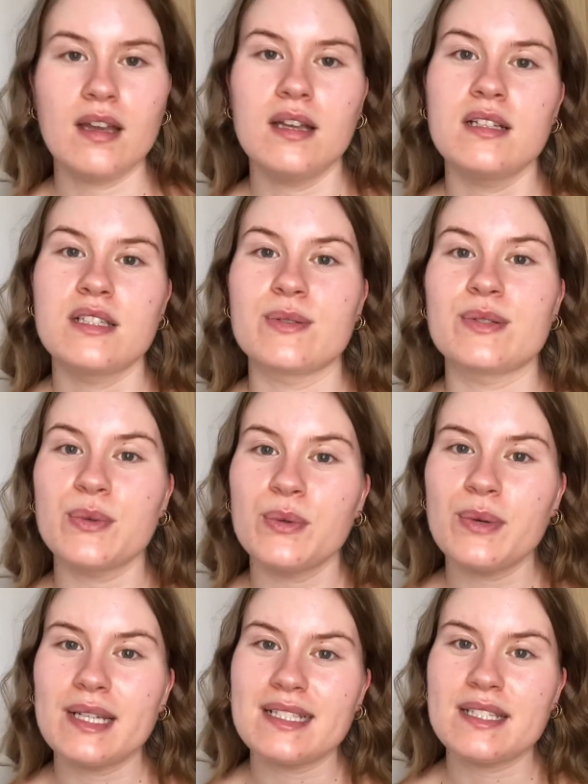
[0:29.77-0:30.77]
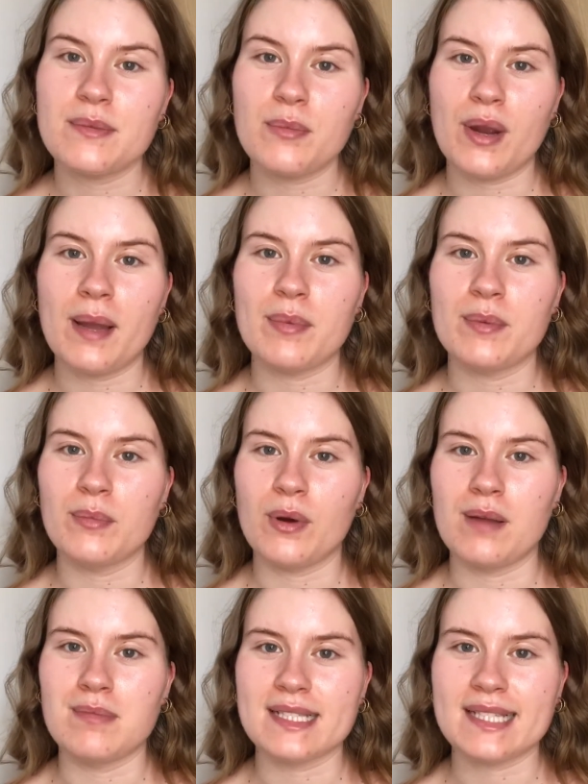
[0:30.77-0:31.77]
So as always, to prep and prime the
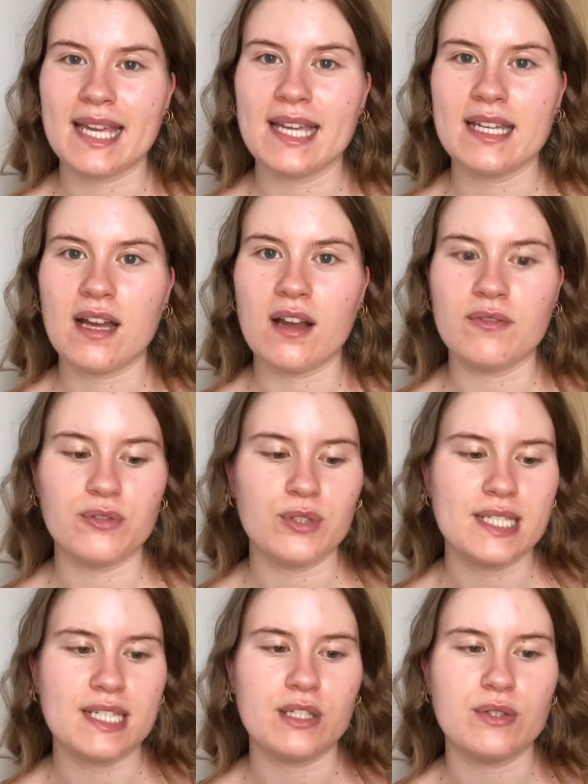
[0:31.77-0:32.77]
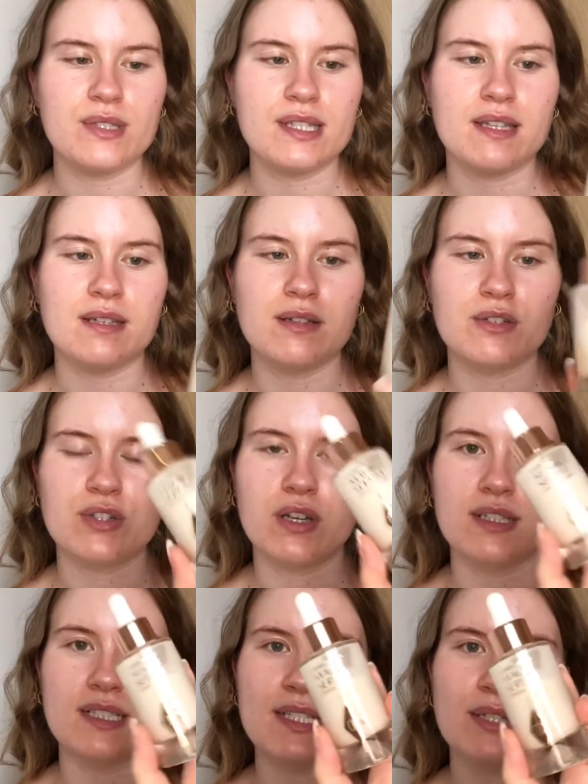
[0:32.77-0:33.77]
skin, I've already used the
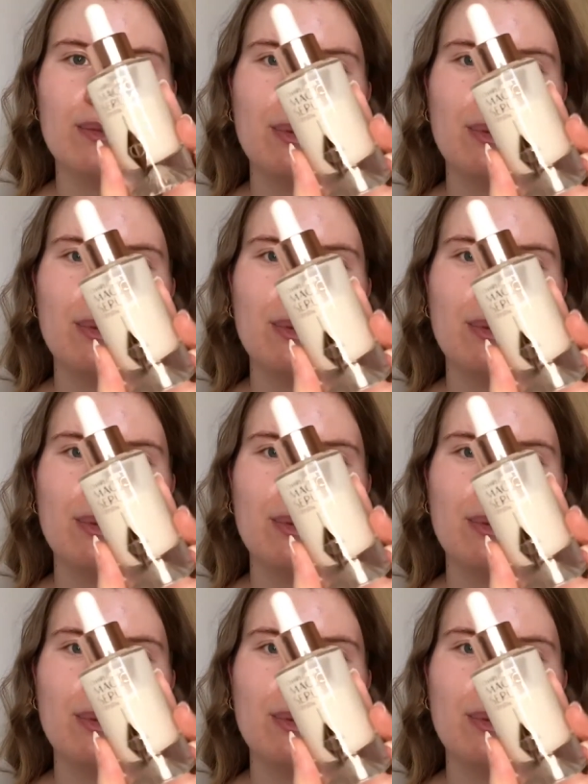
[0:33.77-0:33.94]
Charlotte Tilbury